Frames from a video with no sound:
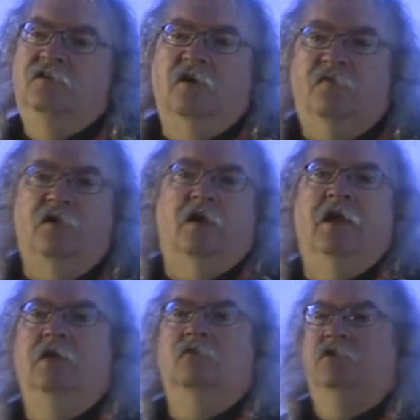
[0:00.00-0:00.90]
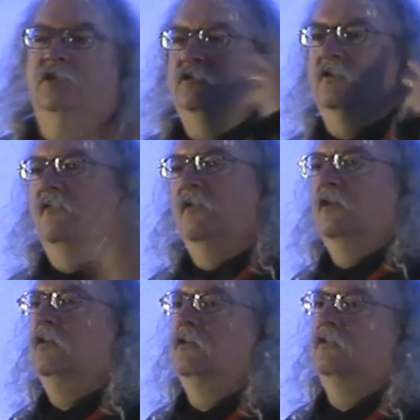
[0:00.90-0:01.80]
different languages,
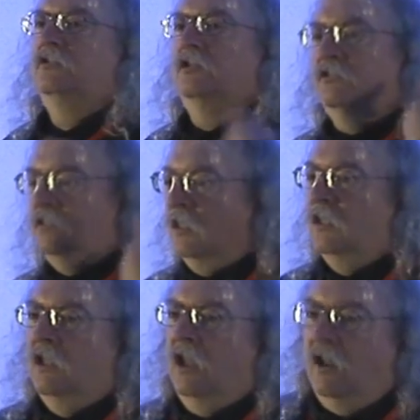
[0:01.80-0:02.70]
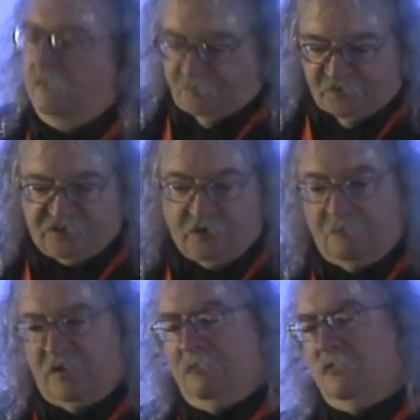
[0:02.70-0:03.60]
different cultures.
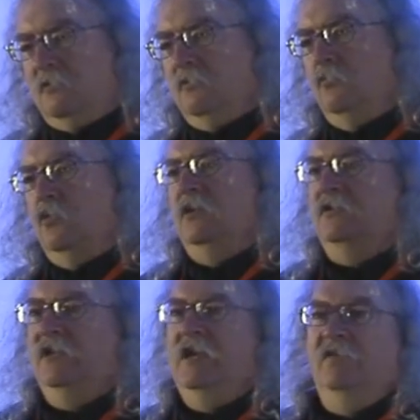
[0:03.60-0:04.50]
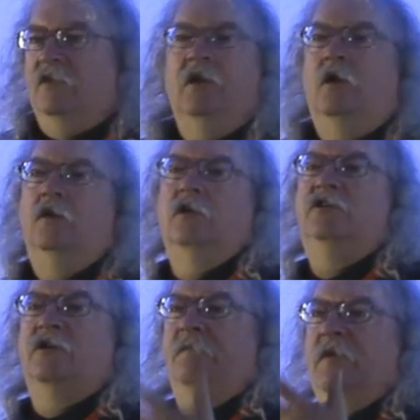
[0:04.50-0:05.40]
Some people want to get the
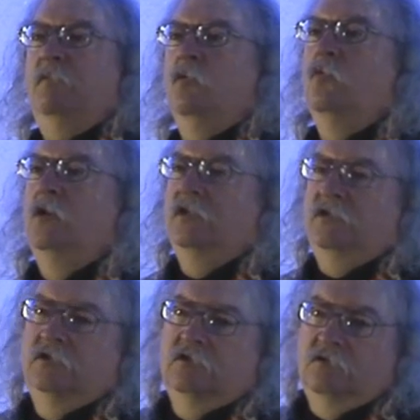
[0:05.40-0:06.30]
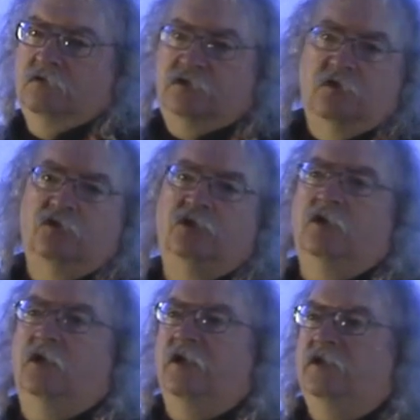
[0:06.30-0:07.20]
knowledge, some people want to
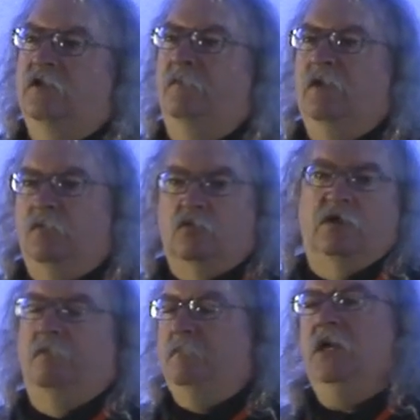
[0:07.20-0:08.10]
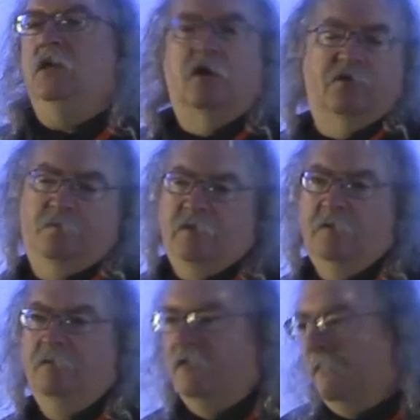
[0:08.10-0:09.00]
socialize, some people want to meet other
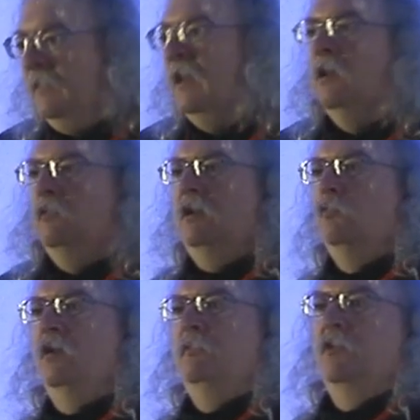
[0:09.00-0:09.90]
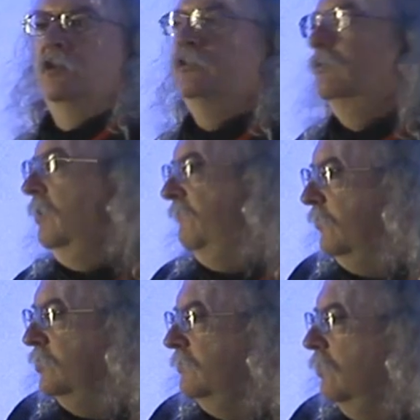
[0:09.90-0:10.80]
people. We had one person in our
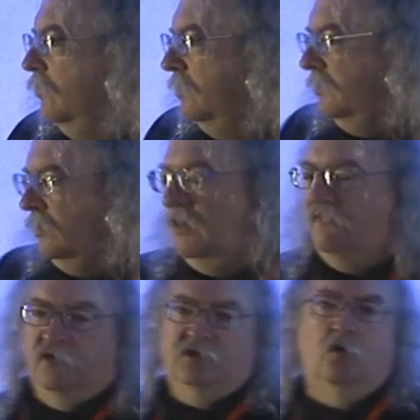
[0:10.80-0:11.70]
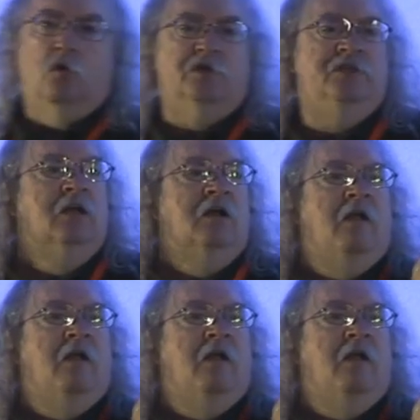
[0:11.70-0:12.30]
first course,